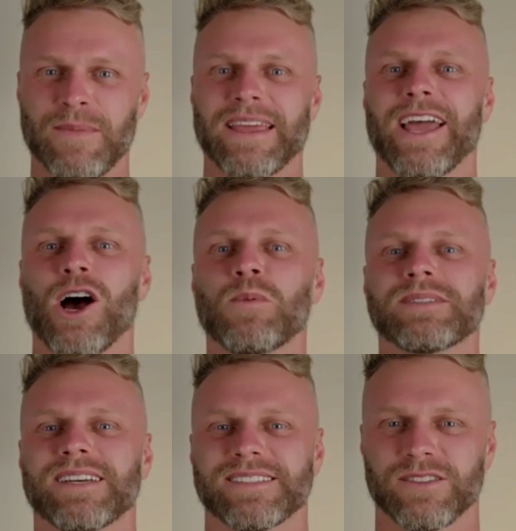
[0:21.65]
It helps
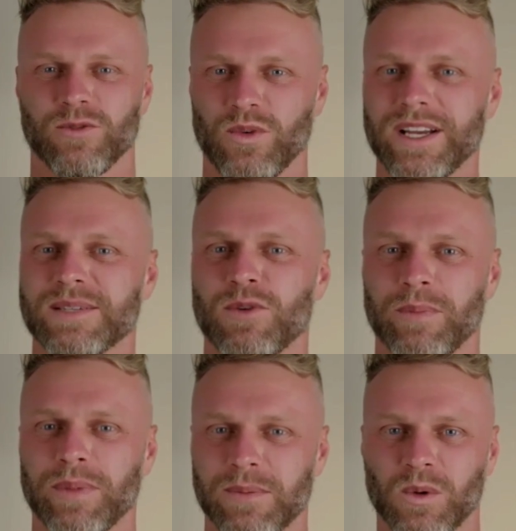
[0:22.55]
us to reach more
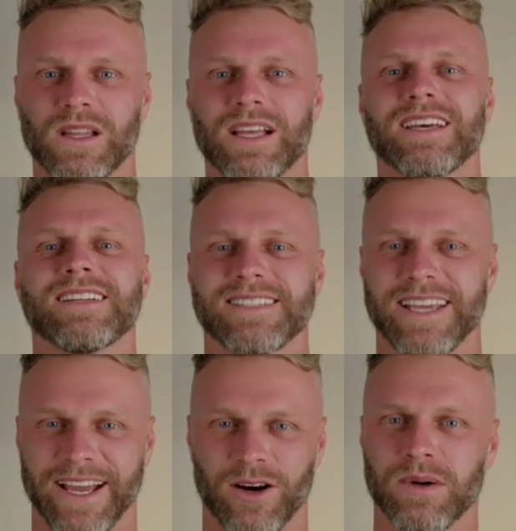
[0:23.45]
people, to
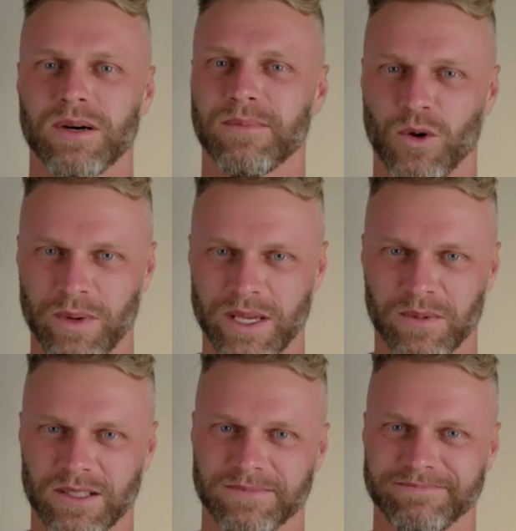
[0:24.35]
help more
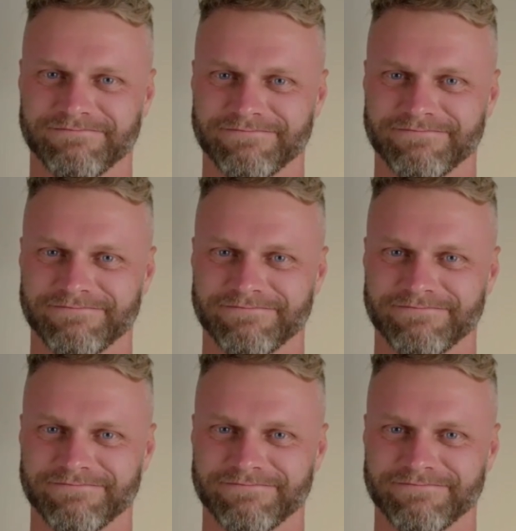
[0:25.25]
people.